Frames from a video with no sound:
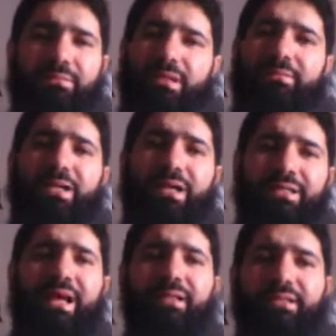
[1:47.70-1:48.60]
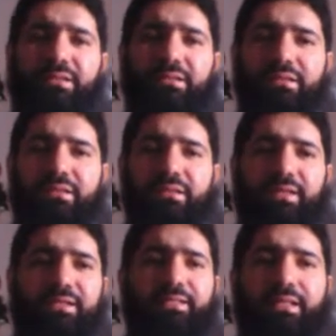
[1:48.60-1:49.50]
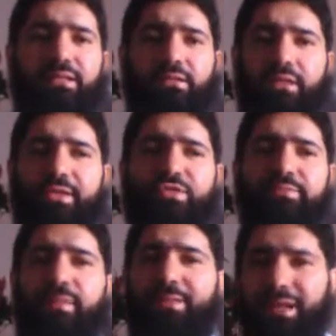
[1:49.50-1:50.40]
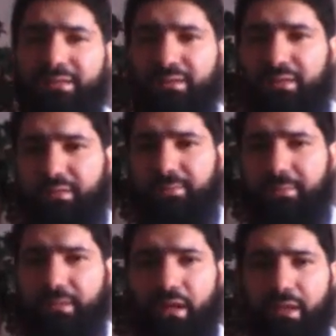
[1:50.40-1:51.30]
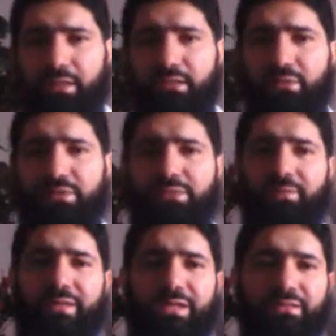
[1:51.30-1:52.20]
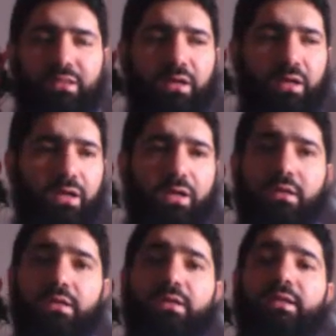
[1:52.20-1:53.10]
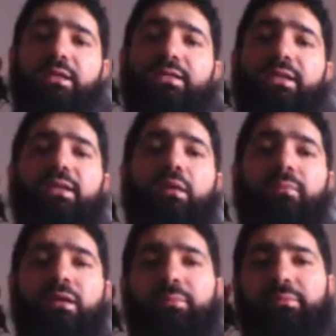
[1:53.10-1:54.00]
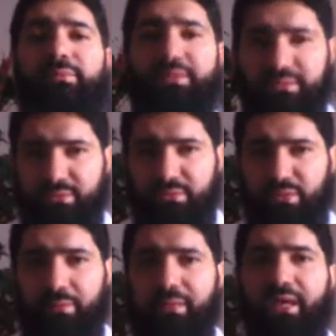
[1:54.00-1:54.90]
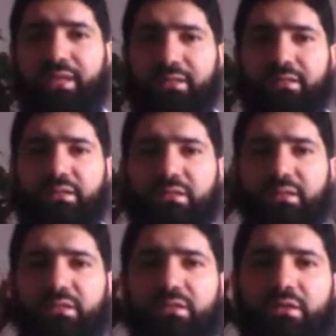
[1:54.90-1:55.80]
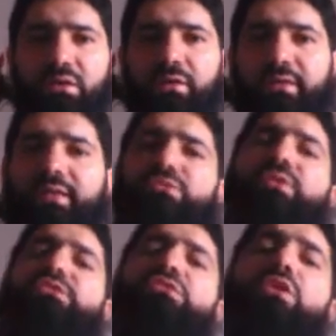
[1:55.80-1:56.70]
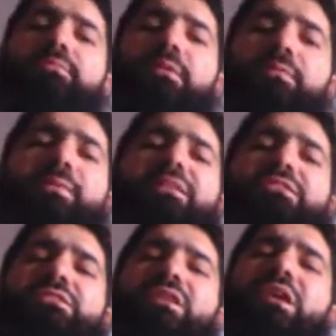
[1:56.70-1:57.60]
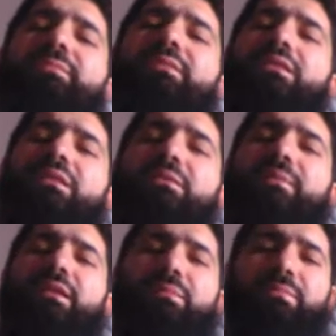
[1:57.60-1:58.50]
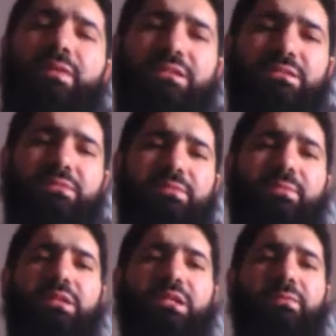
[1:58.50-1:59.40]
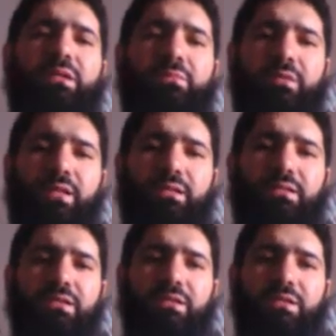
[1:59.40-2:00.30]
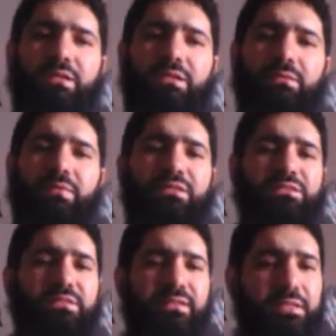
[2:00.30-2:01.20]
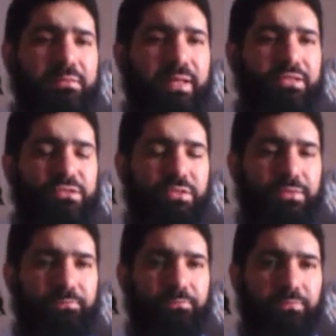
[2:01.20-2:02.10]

but I'm not dying. He didn't injure me badly. In other words, I'm not uh, he didn't cut me up in pieces where I'm dying. Okay, so he choked me. Maybe he scarred me a little bit in the process. Maybe a little bit of blood. But it's nothing major.